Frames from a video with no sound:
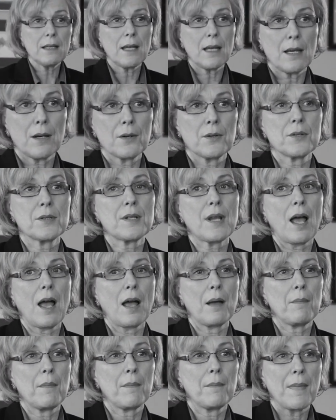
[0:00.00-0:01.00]
years,
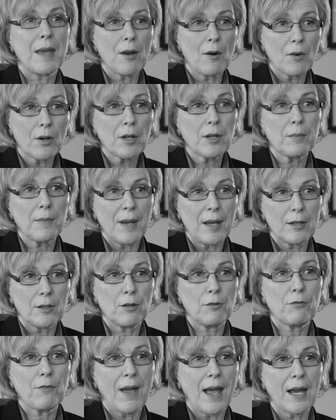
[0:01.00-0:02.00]
American
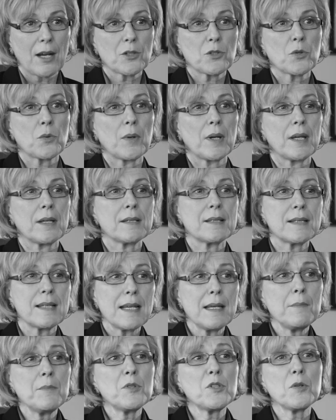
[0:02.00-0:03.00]
manufacturing
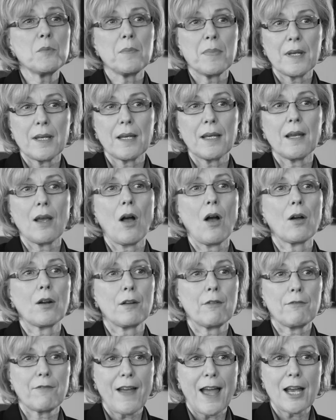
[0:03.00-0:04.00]
seemed to be on
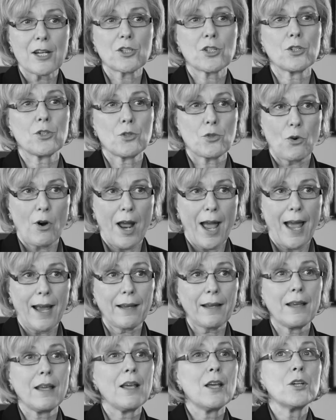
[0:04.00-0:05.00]
a fashion
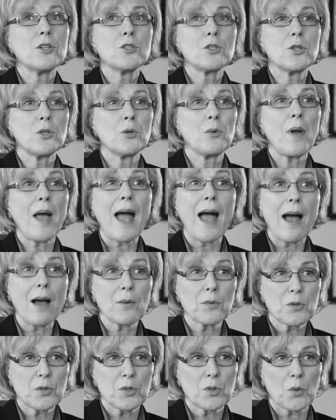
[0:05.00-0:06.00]
track to
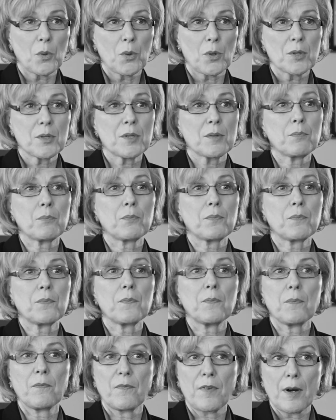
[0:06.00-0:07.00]
outsource
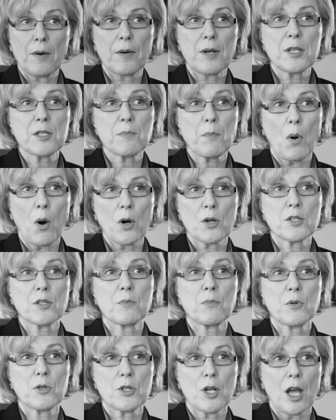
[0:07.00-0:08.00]
various parts
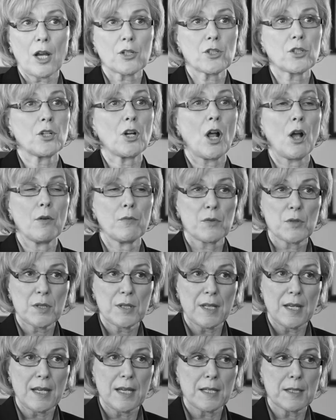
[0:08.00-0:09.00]
of production
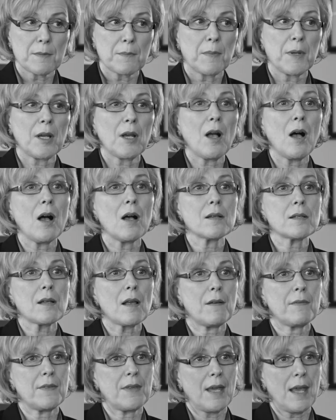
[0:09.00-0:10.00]
overseas because
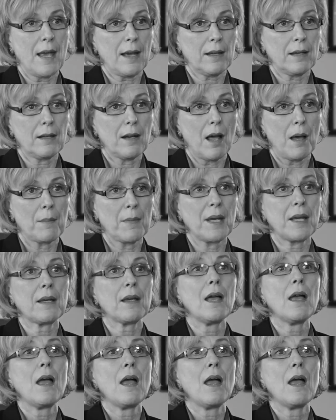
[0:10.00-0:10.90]
of the economic